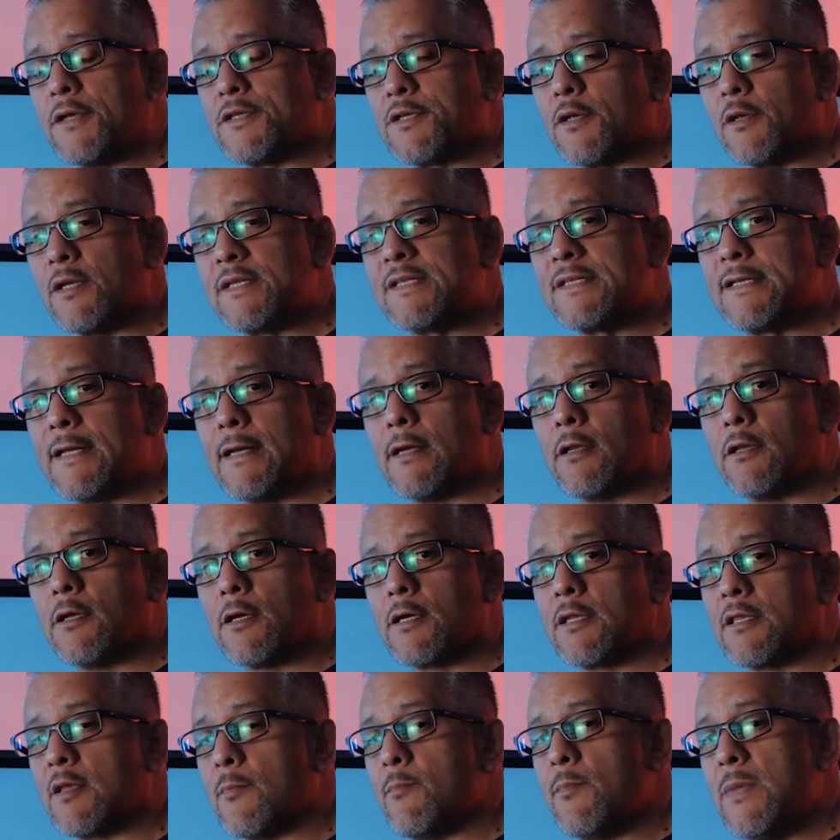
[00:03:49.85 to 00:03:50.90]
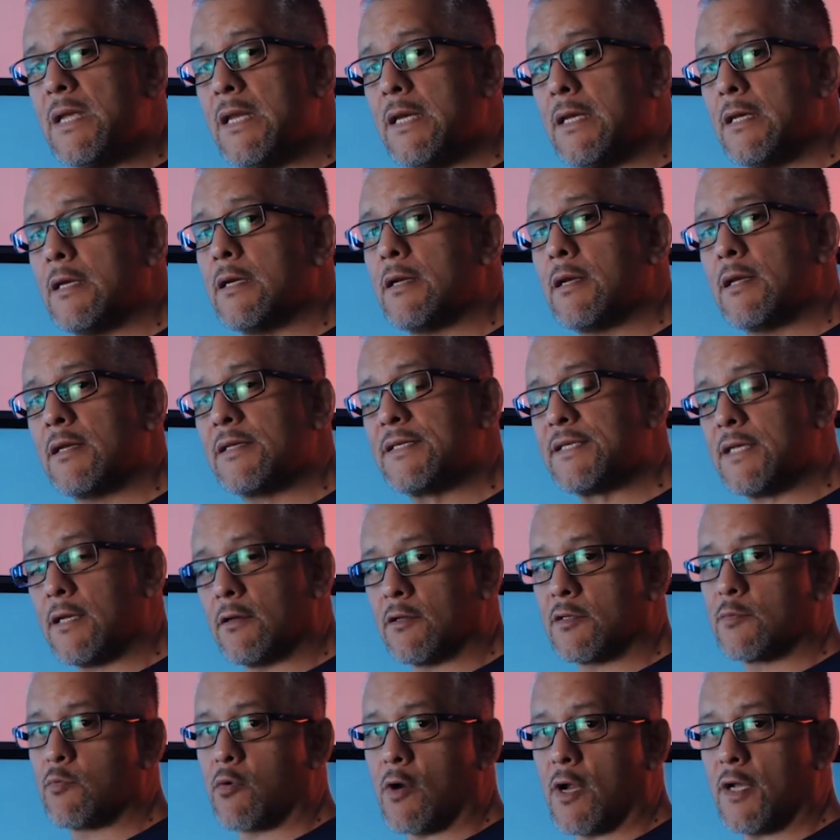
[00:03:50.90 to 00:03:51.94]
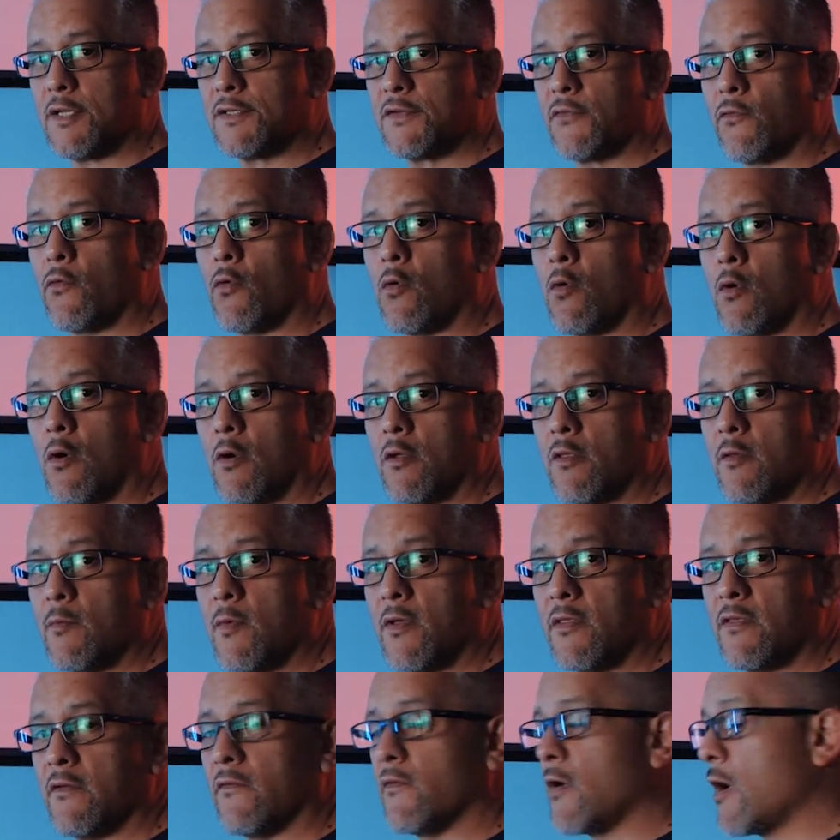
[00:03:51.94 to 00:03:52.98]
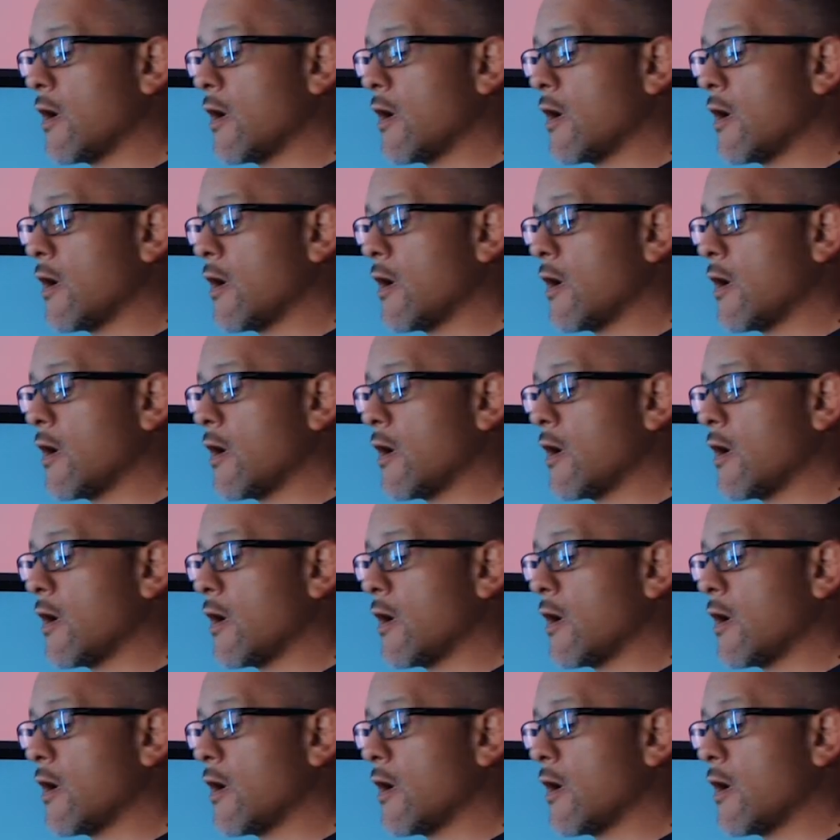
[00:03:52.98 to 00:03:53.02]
so let's take a look at the median sales price for the month of